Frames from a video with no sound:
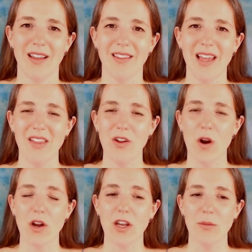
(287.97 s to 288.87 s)
Then there
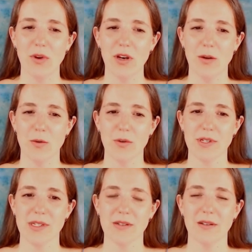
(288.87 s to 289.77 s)
are community
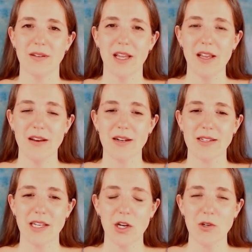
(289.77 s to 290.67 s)
routes. They connect
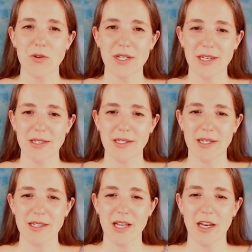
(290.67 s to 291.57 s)
seniors'
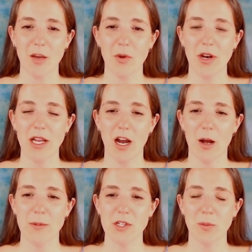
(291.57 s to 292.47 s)
residences and community
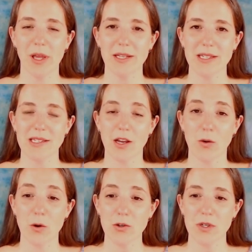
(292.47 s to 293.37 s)
hubs to places like
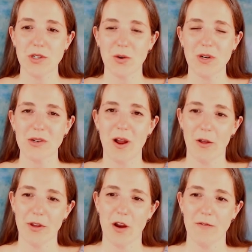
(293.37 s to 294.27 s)
grocery stores or
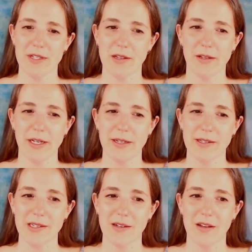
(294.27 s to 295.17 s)
healthcare
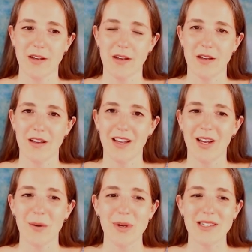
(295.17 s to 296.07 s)
facilities.
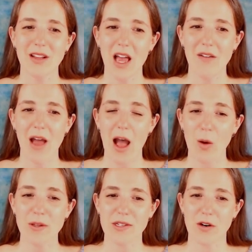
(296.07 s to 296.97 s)
We still have
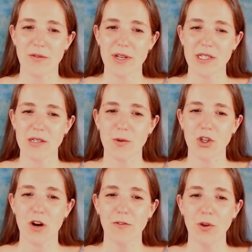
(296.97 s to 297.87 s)
OWL service, which
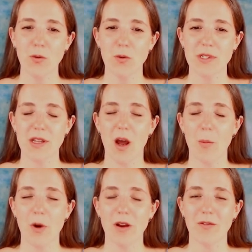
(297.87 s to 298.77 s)
are a few routes that
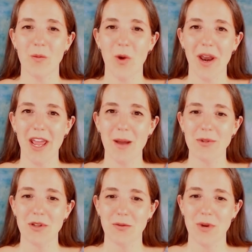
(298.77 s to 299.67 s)
operate from 1 a.m.
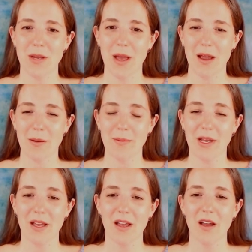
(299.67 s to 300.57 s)
to 3 a.m.
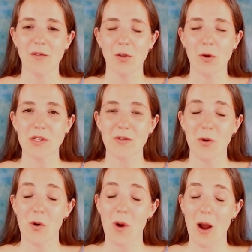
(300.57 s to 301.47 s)
for those of you
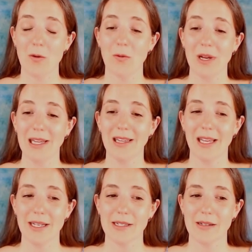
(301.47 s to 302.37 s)
who are out really
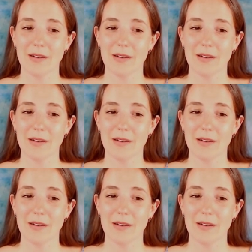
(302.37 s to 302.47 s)
late.